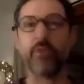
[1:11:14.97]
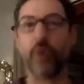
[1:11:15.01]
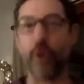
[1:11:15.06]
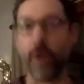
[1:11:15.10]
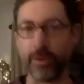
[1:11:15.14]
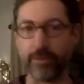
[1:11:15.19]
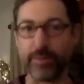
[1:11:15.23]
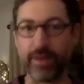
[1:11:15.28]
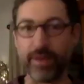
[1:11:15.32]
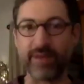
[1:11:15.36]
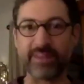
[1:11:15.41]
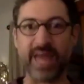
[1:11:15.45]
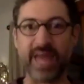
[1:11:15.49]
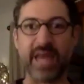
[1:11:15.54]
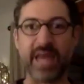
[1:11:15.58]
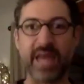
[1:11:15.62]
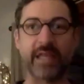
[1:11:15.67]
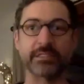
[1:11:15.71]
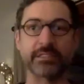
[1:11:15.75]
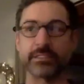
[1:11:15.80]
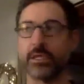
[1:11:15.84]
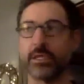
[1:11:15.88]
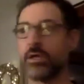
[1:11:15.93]
about that
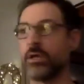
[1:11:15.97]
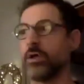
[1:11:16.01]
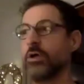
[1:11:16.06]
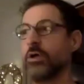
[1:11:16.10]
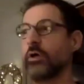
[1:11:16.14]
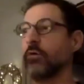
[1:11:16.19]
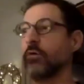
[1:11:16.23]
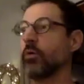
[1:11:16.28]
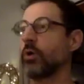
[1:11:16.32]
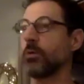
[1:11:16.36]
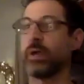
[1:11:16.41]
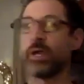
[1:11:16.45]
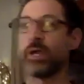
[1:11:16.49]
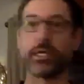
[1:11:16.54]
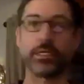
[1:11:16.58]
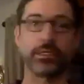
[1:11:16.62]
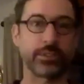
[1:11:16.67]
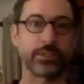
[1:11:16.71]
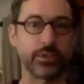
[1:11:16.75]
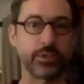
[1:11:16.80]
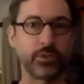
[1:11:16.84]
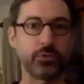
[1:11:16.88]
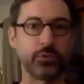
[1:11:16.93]
as, what am I going to
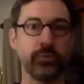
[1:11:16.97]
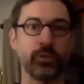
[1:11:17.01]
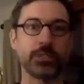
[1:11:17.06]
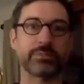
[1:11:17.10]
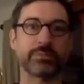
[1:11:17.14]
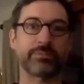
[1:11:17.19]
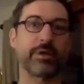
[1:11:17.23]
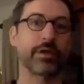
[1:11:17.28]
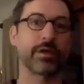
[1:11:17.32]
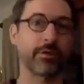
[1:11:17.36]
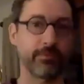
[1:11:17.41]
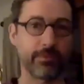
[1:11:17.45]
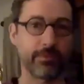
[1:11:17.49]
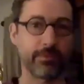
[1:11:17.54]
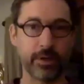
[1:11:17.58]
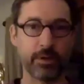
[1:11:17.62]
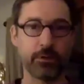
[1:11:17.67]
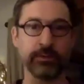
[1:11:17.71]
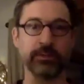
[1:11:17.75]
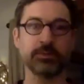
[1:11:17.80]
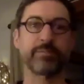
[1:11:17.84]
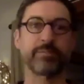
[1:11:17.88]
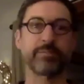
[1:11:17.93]
do? What's my career?
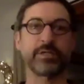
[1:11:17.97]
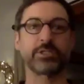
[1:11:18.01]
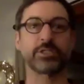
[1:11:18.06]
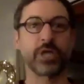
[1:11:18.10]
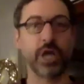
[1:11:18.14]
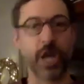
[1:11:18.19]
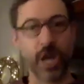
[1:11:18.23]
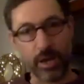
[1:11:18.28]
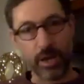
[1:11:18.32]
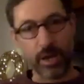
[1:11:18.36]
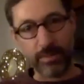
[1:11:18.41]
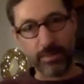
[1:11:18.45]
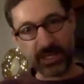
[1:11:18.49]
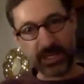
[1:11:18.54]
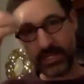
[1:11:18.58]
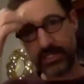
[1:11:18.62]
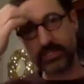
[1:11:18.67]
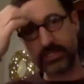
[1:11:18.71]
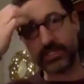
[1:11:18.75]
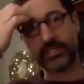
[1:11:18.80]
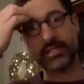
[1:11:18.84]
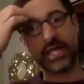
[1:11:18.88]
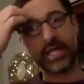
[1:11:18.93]
What's my job? I
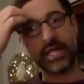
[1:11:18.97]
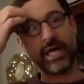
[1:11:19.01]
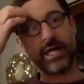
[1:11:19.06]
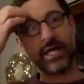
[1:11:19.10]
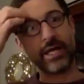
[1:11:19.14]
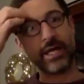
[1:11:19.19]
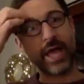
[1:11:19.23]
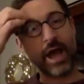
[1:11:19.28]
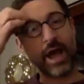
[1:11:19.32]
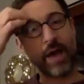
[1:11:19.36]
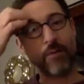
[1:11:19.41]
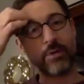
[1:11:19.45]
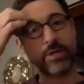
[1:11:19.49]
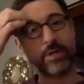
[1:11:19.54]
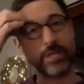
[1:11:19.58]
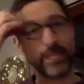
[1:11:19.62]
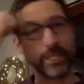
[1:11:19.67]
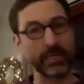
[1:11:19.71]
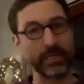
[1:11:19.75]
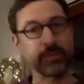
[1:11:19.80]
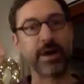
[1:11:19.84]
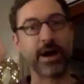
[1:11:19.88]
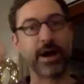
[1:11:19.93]
think that how we
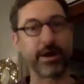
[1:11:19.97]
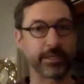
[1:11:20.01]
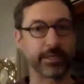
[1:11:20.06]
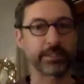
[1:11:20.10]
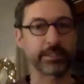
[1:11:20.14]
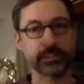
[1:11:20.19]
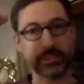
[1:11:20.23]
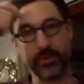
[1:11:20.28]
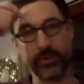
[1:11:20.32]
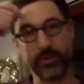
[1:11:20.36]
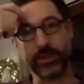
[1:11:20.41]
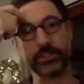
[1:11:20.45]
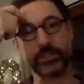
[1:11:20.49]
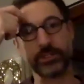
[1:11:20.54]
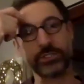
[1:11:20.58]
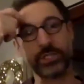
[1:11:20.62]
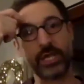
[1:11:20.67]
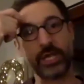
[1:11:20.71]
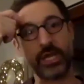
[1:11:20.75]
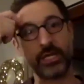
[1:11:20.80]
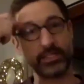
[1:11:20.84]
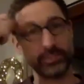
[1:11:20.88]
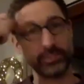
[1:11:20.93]
think about it is going to
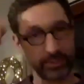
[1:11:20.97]
change.